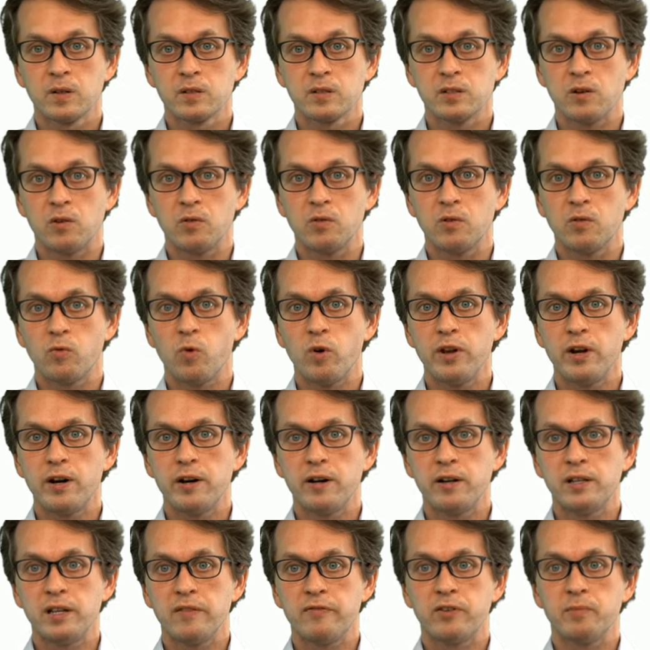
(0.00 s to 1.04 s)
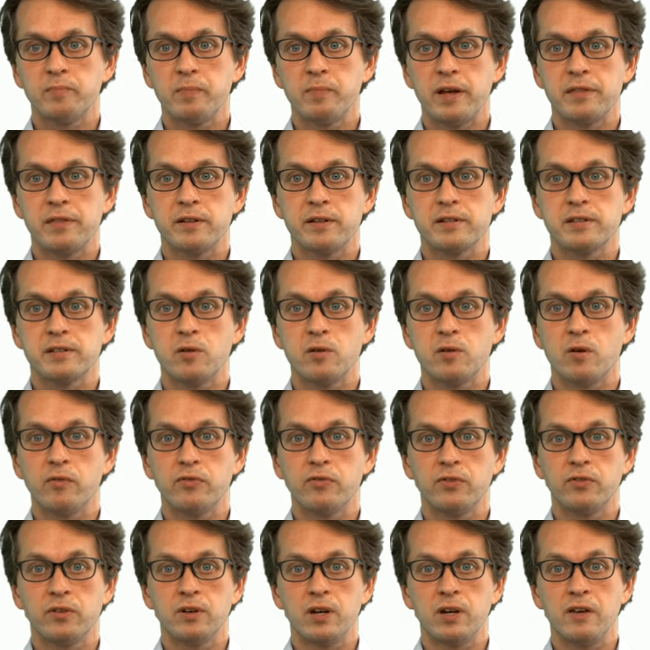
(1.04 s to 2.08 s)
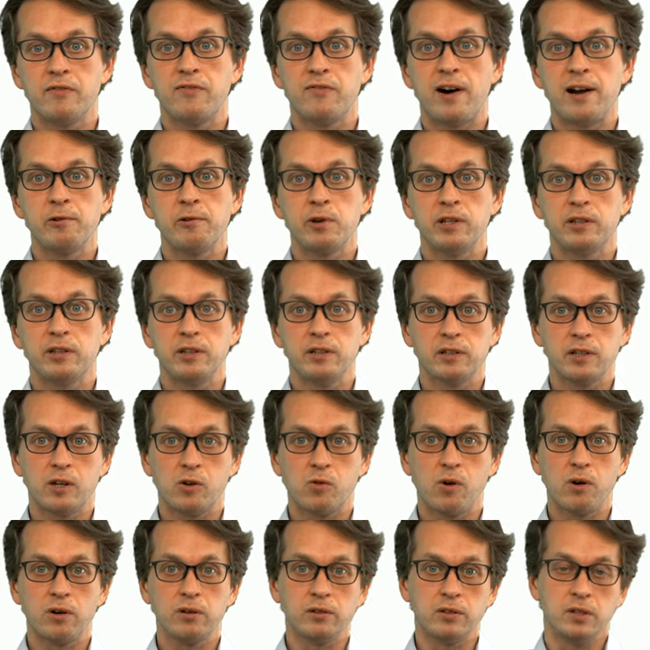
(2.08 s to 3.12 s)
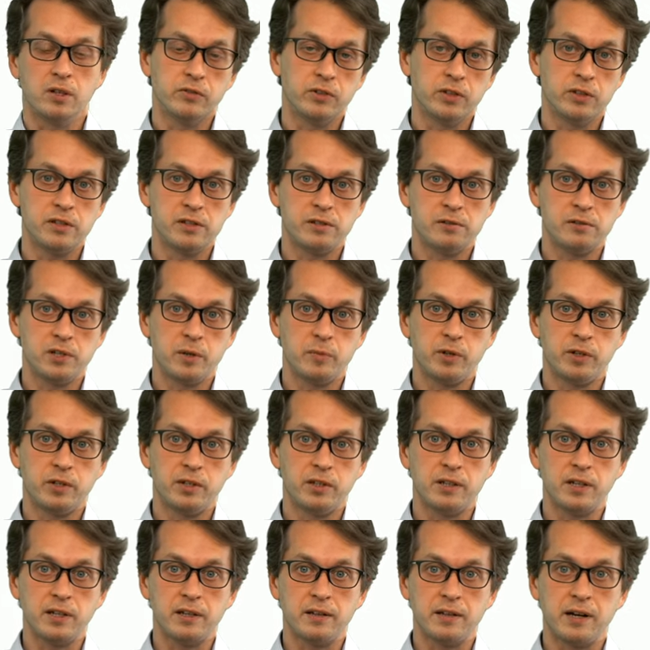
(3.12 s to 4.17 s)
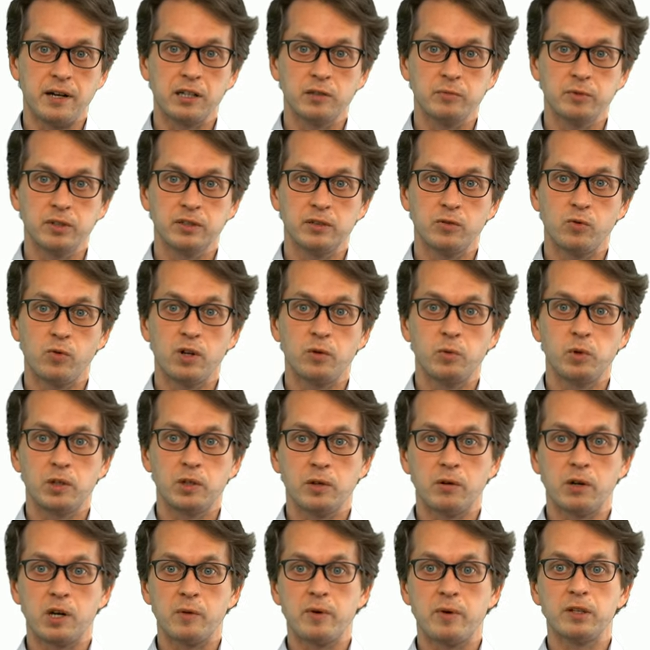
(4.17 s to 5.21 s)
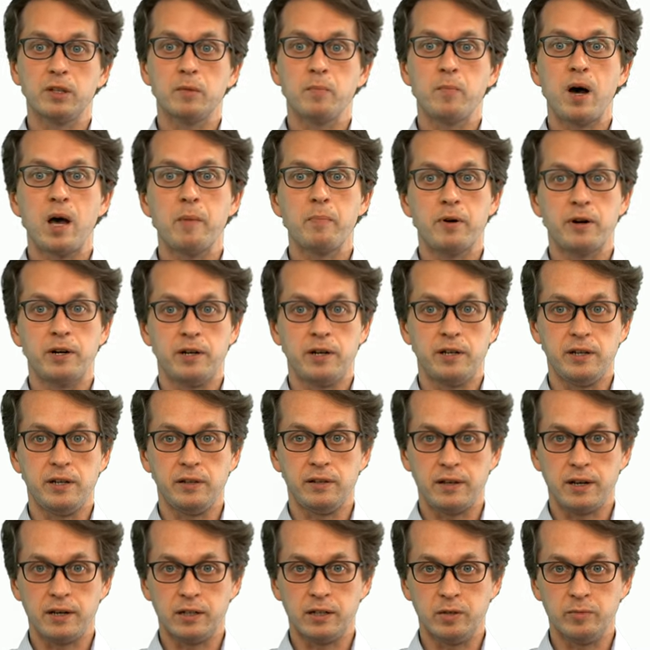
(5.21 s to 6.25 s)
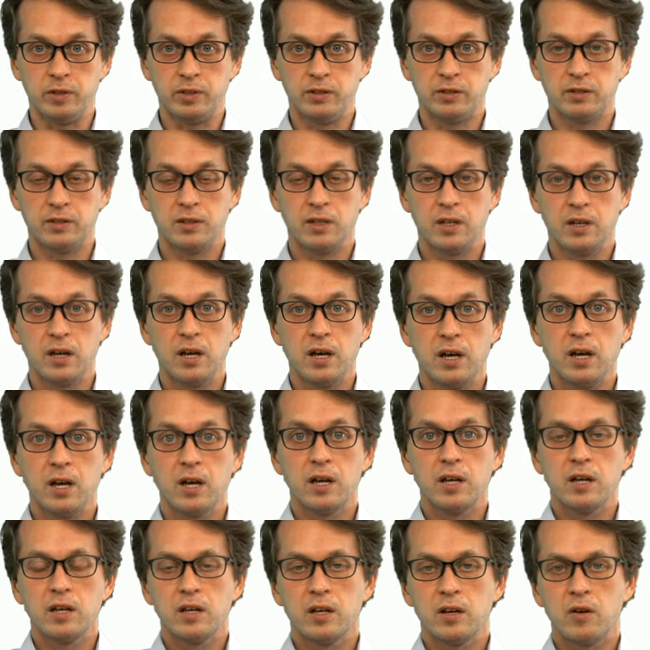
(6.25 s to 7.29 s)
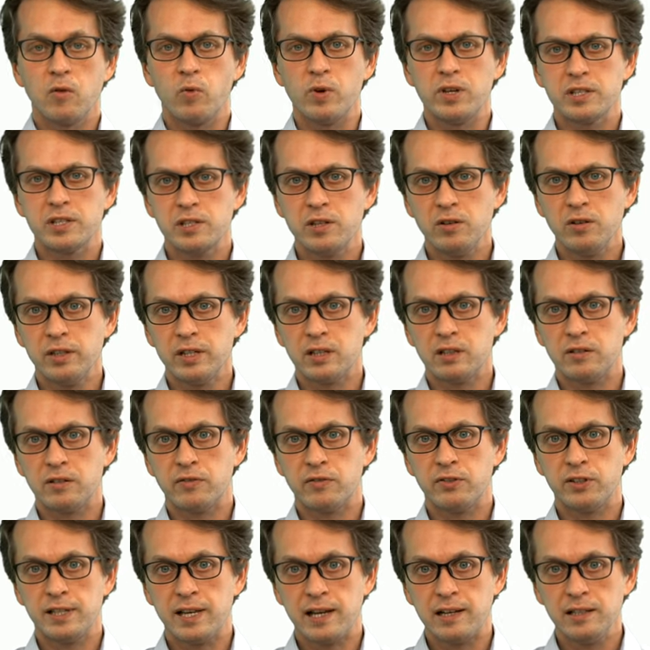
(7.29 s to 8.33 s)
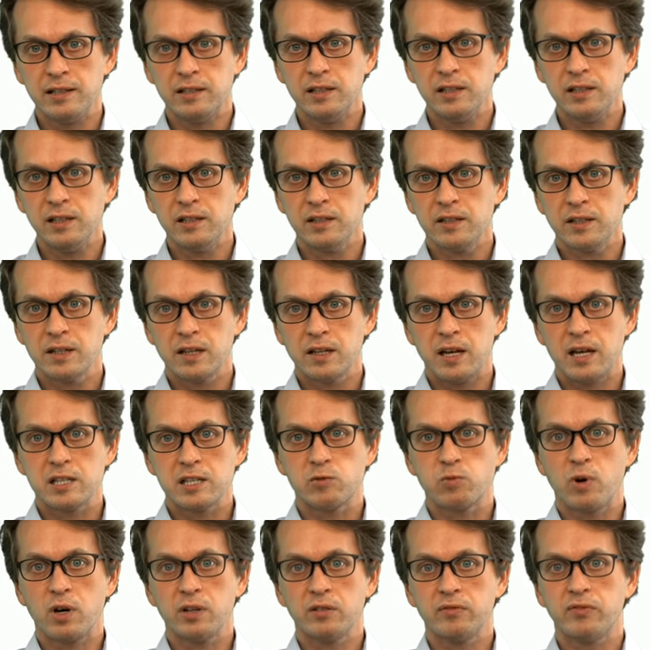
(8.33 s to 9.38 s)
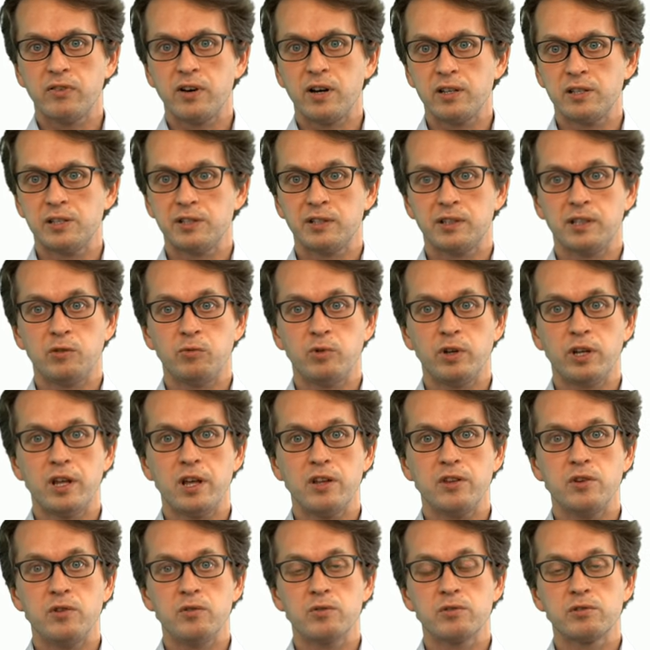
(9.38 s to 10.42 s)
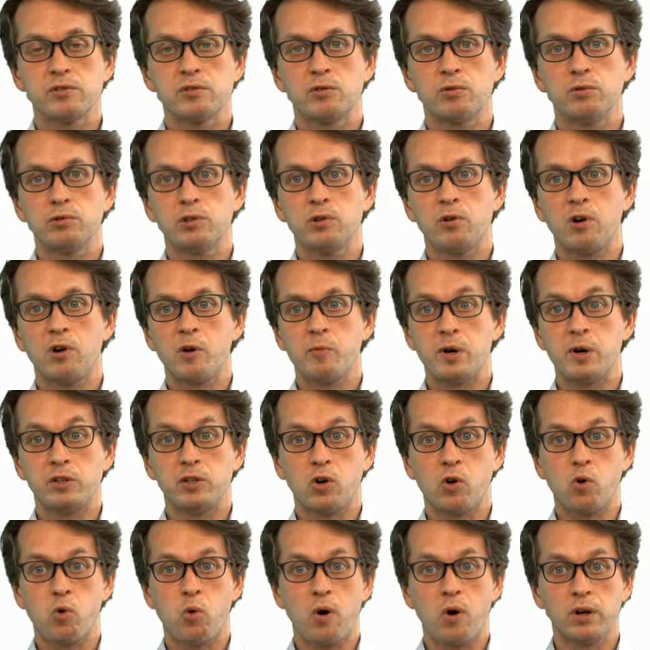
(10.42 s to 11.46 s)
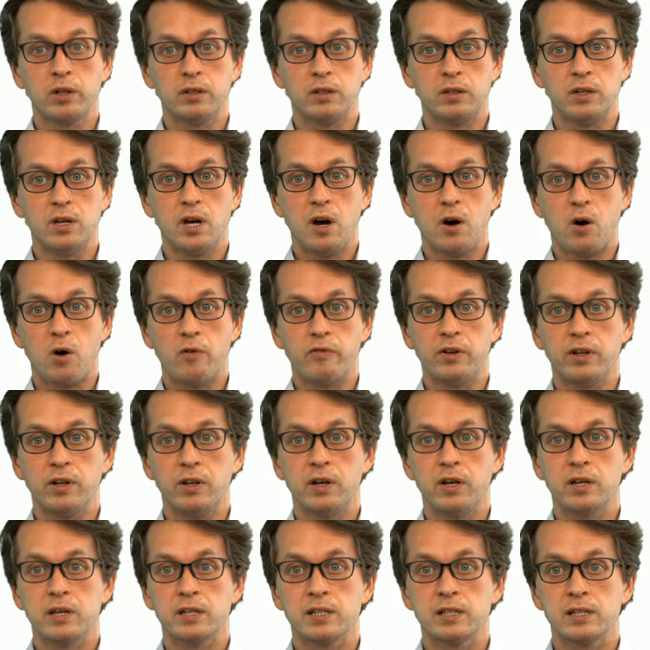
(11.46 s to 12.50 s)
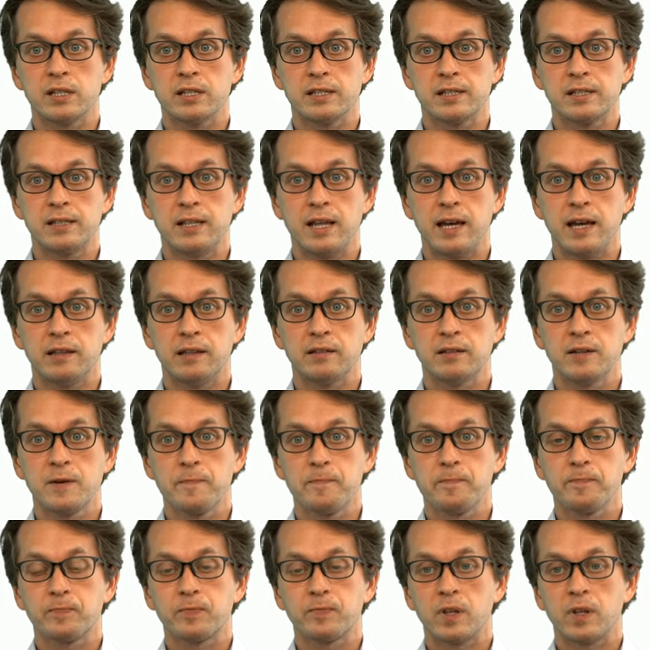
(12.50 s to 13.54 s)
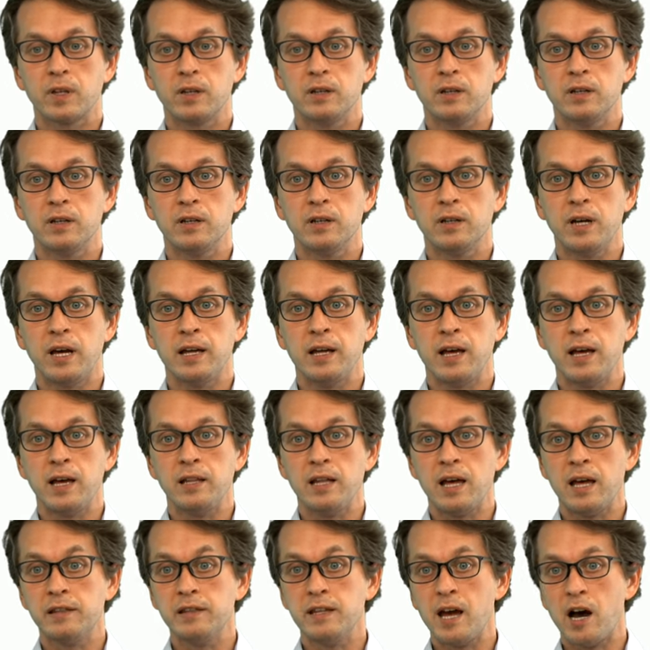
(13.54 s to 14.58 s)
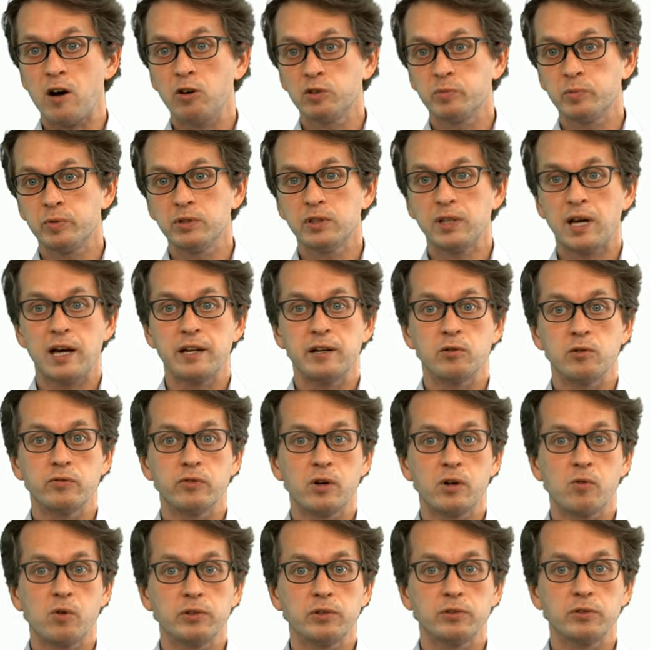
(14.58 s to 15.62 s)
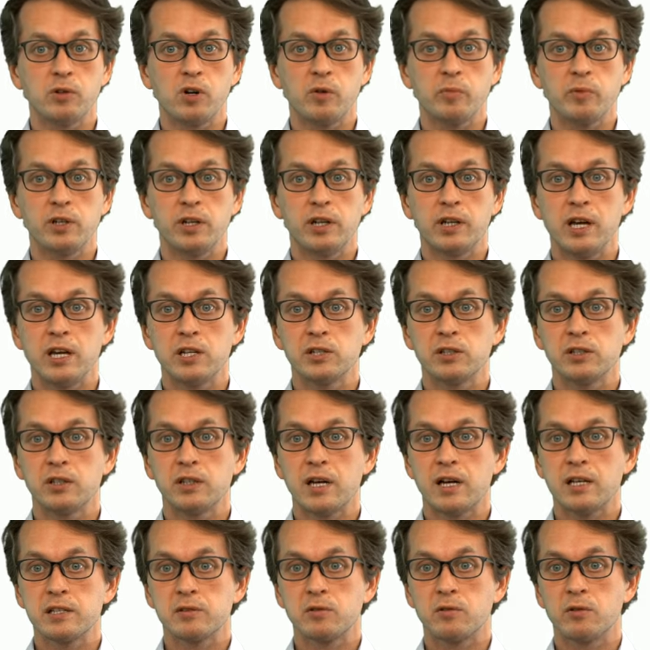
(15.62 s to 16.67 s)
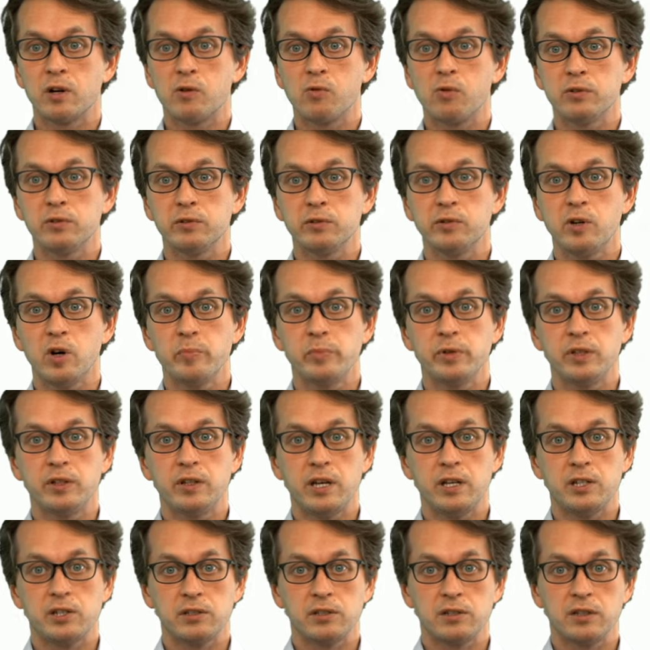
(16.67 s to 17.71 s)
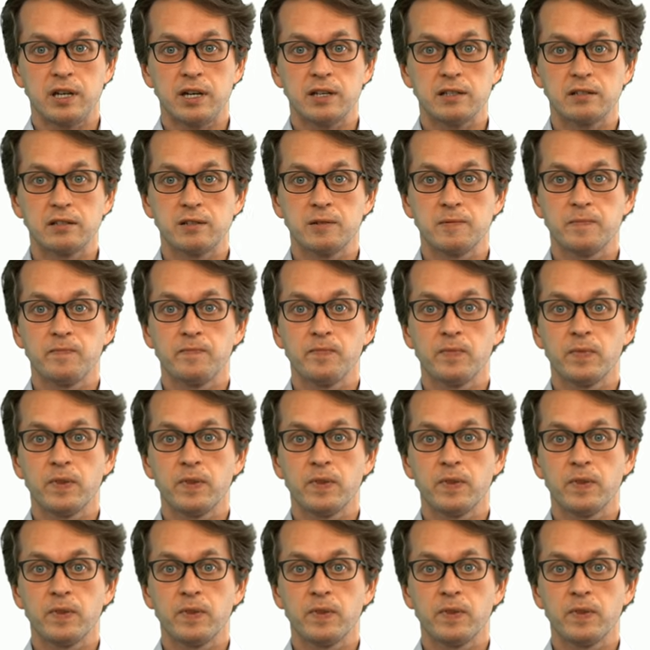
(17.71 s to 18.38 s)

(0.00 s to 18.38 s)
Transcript: So what are the different methods of uh, evaluating the quality of the distributed entanglement when we talk about bipartite entanglement? We saw that fidelity is one function that we can use to talk about the quality of a, a, a state uh, at, at, the output either of a quantum communication task or a quantum computation task.